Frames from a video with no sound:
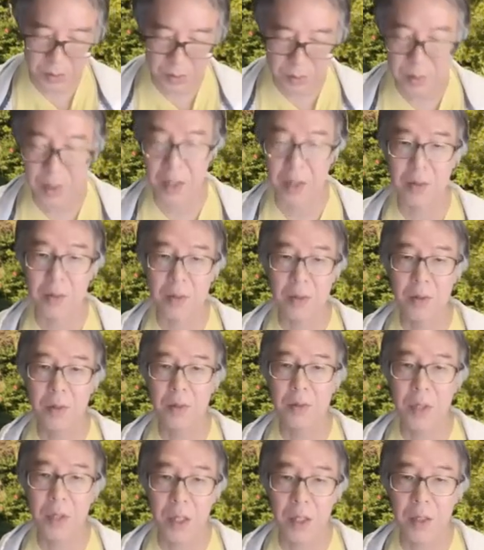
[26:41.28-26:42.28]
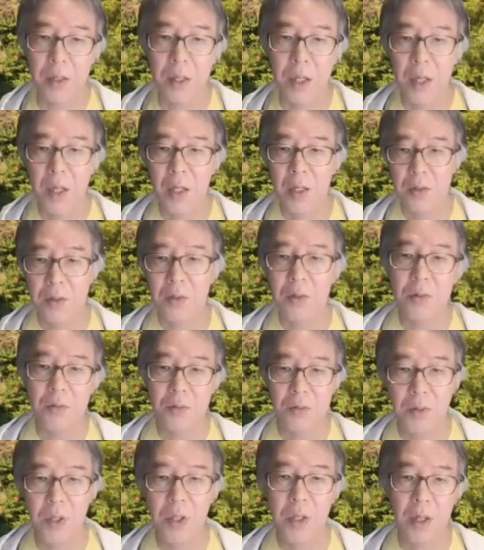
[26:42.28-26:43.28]
squared. Okay, so
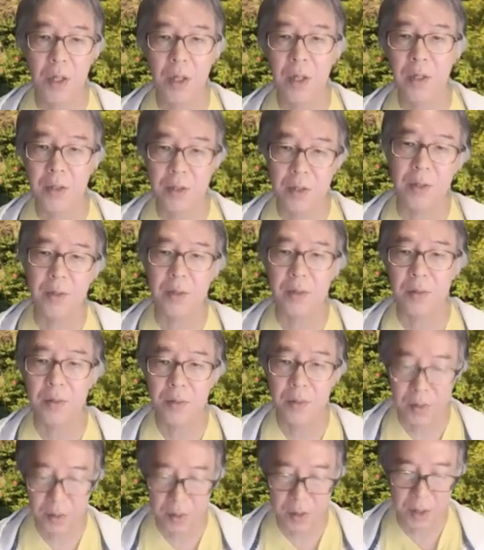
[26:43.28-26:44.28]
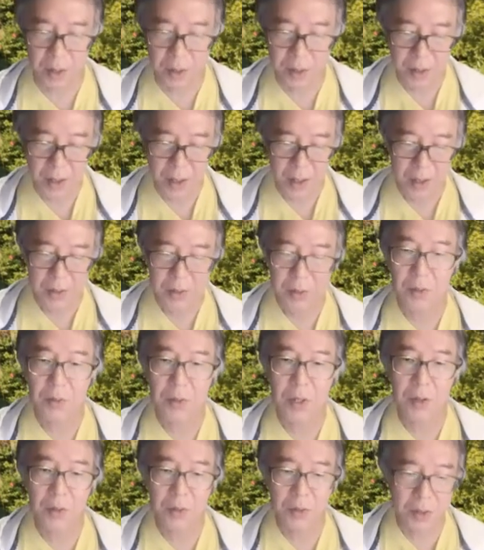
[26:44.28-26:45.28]
we are done. Okay, so
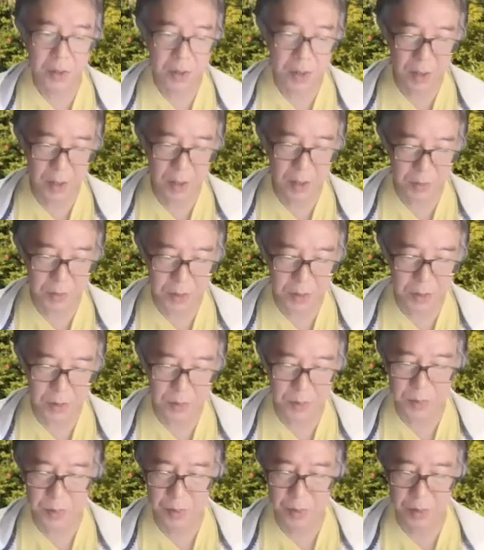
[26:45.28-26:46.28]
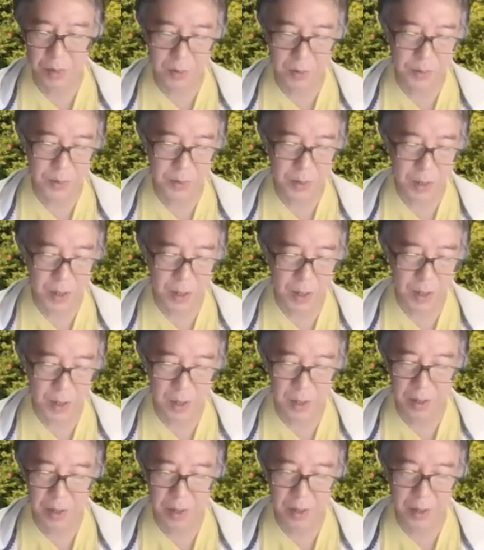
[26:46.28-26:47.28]
the only thing we should prove
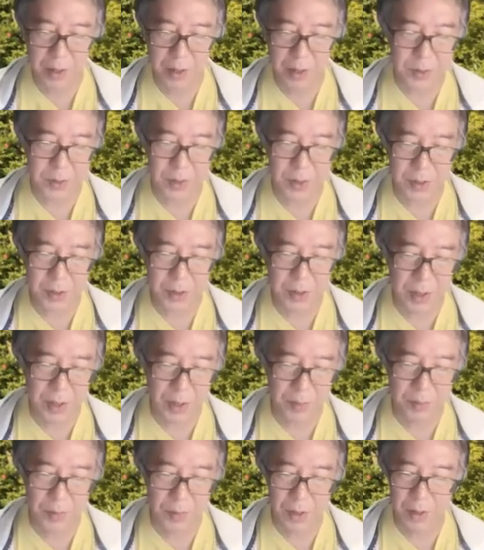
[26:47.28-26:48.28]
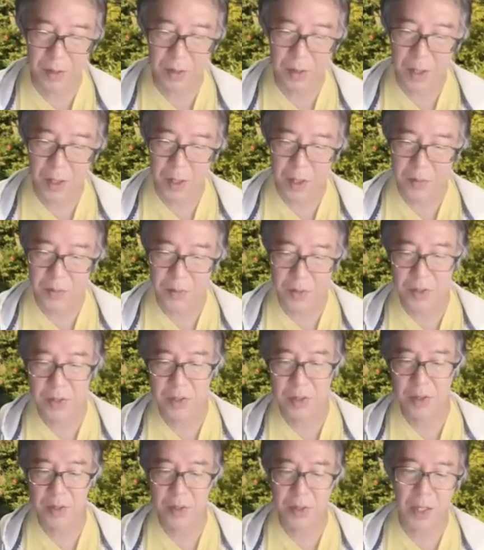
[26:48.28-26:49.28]
is this lemma, which
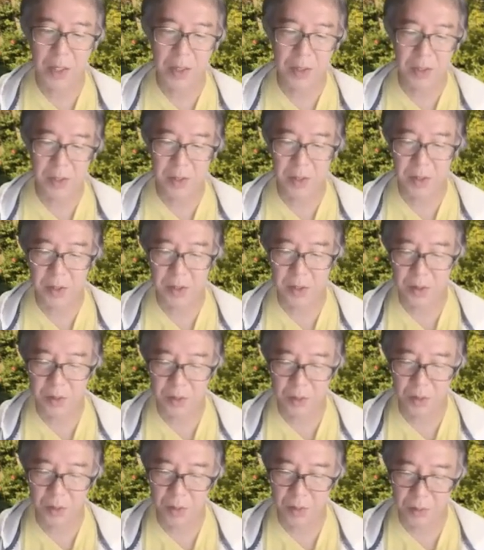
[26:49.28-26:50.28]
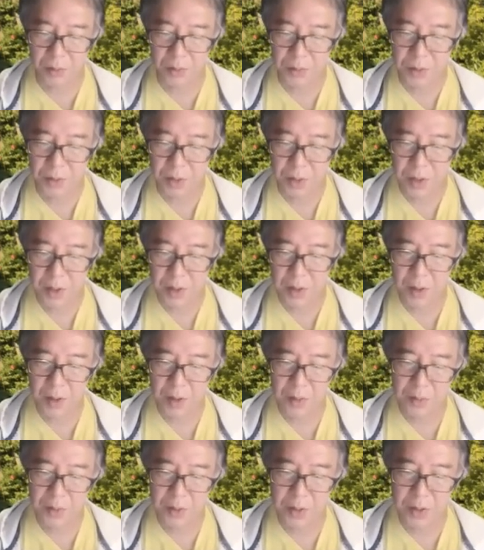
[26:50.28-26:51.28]
says that the norm
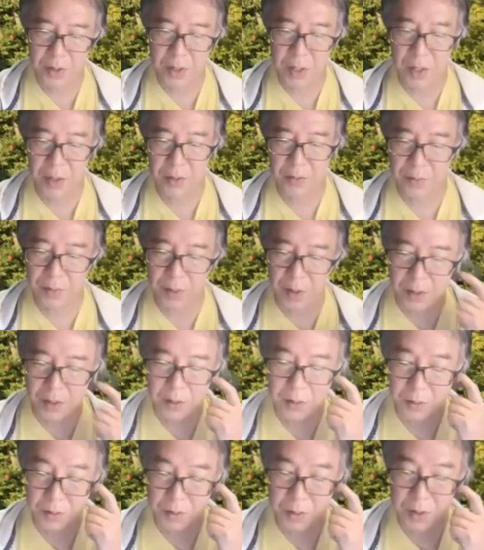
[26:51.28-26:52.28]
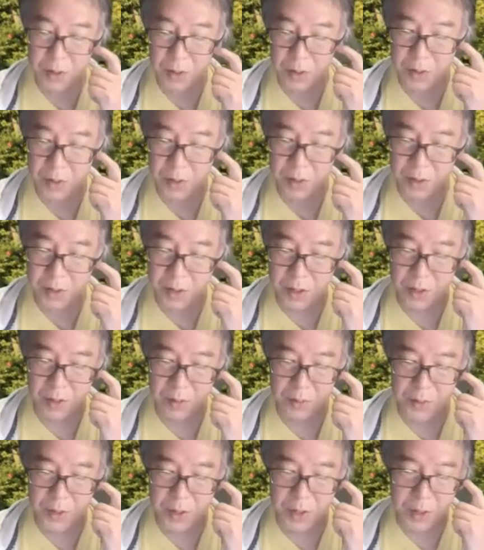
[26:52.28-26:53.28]
of this alpha, which is in z
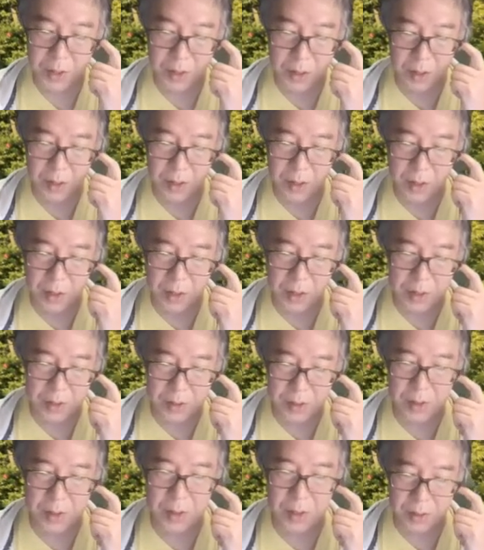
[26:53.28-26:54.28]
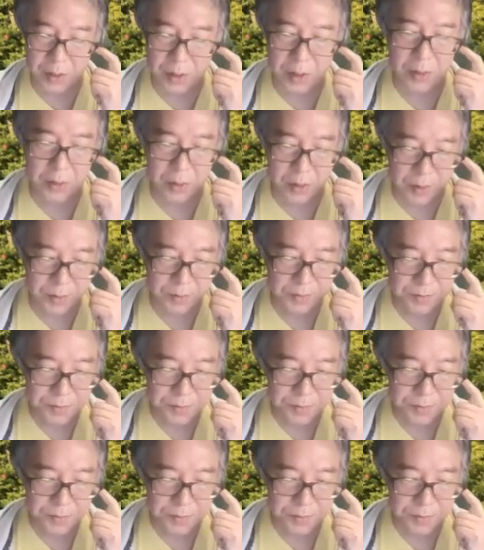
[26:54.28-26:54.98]
of theta, is an integer.